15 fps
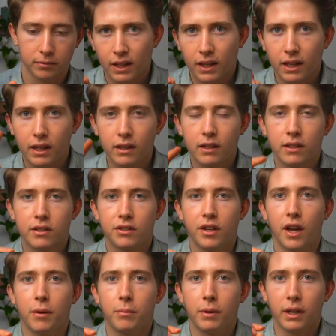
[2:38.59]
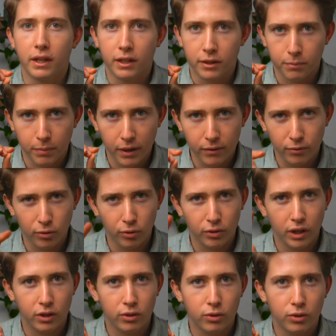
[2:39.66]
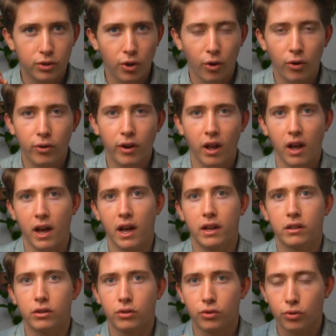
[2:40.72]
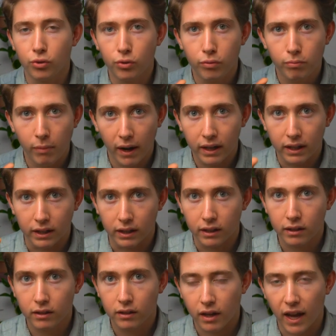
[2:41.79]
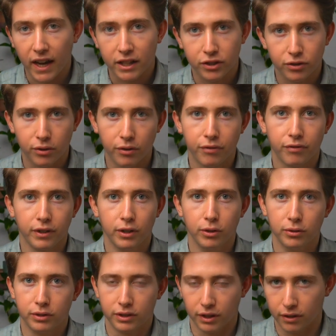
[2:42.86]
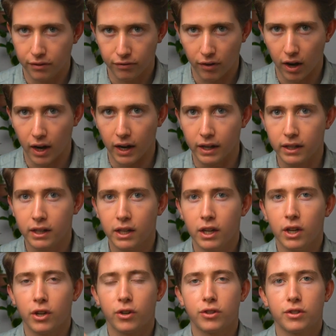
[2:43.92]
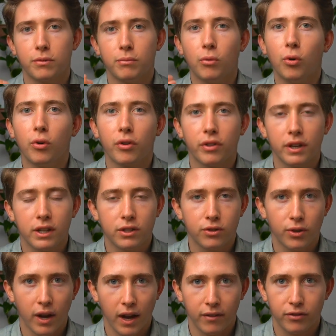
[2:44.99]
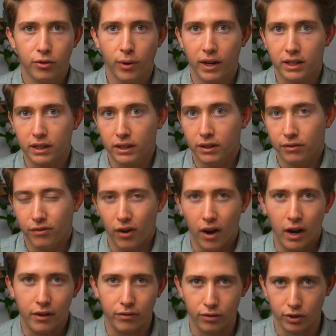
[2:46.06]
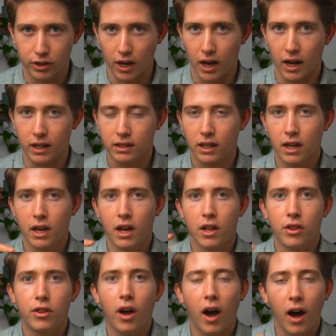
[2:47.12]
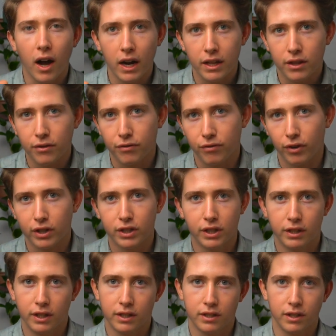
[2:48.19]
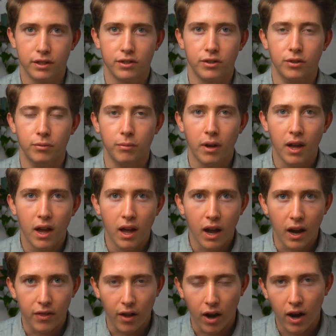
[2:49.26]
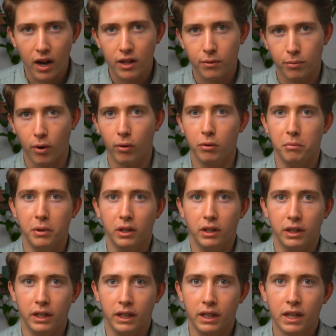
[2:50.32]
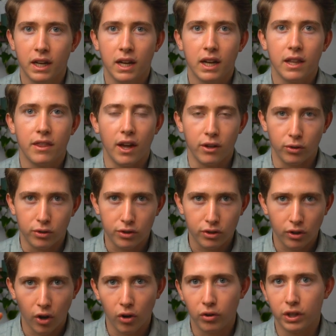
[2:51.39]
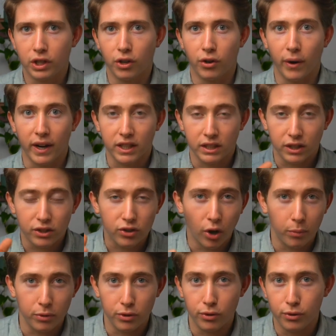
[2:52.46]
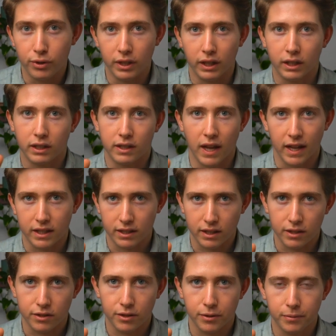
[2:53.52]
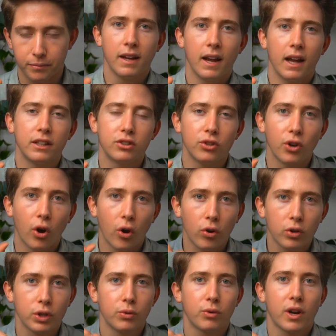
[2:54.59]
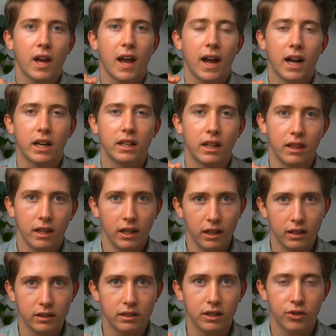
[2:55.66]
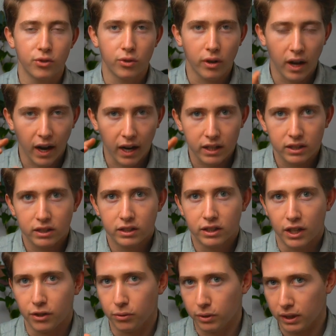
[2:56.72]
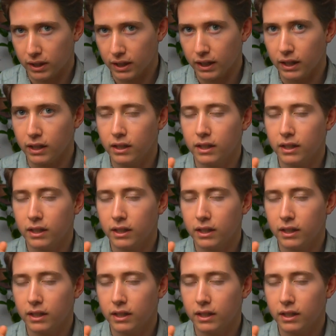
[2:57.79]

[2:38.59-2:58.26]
In this step, it is pivotal that you don't add too many extra fields to define, because the more things you have to actually define for a task, the higher the friction in the system and the higher the probability that you're slowly going to actually stop using that system. And so you only want to add the things that you actually genuinely need.